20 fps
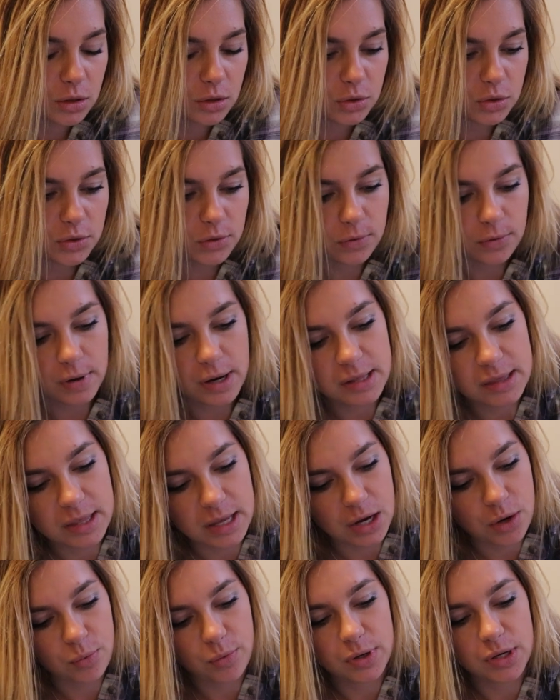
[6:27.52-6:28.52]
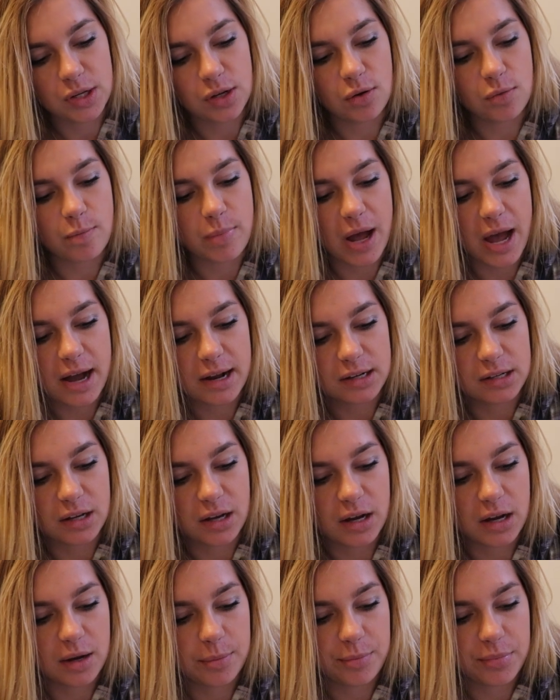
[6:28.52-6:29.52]
So right there, when you backed
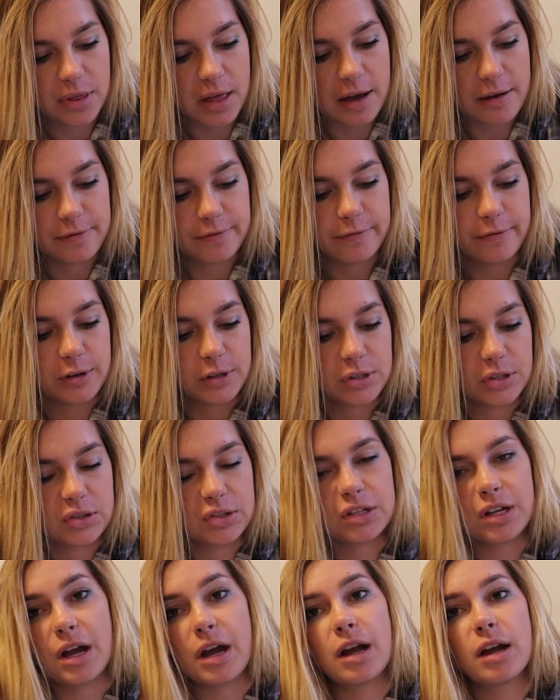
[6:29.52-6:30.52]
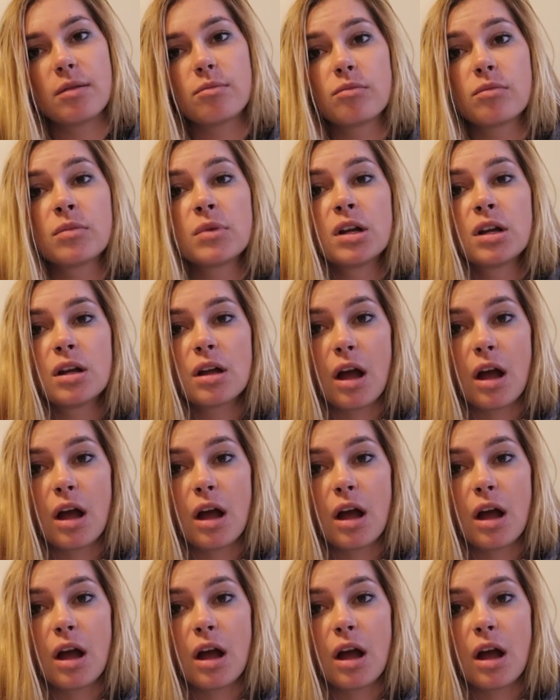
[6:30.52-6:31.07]
up that first time,